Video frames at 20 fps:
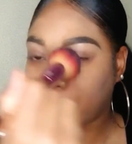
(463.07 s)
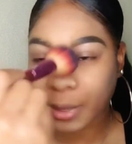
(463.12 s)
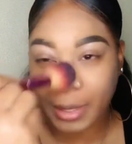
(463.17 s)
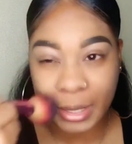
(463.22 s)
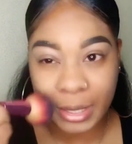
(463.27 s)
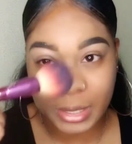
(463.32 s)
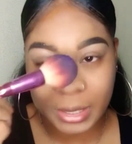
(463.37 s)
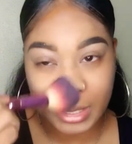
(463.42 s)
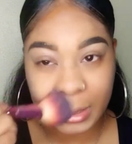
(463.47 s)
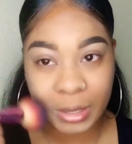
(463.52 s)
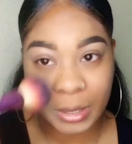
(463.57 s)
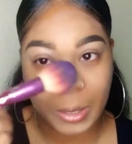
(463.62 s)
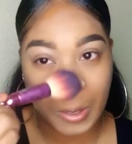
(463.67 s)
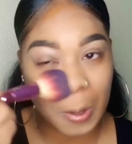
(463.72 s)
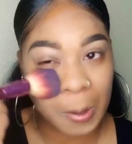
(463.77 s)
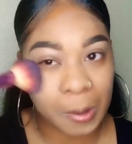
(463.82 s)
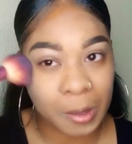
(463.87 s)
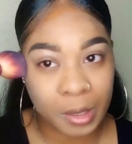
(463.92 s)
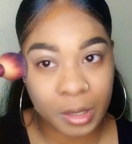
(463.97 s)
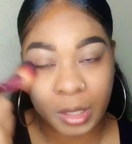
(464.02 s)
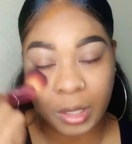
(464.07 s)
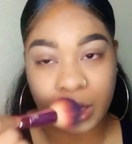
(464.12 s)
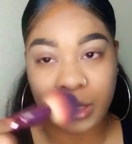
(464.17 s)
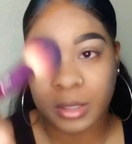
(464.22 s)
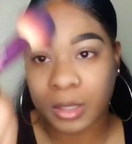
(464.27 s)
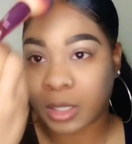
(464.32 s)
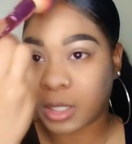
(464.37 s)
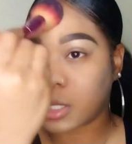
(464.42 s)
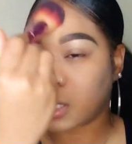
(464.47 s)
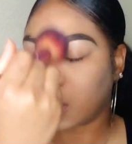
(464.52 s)
place it and
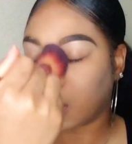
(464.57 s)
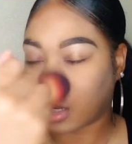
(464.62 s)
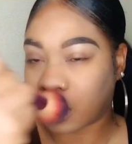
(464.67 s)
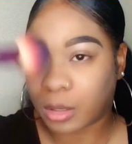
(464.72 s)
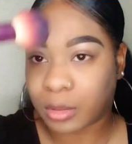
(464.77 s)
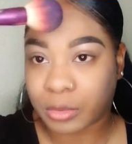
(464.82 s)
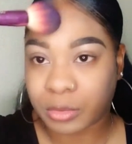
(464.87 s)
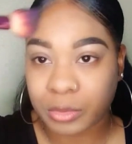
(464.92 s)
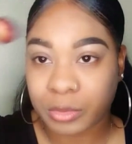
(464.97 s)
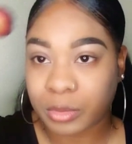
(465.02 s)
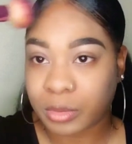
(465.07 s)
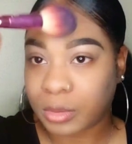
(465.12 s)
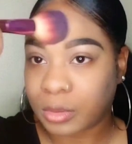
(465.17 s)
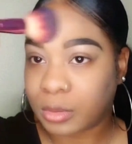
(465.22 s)
then dust it off.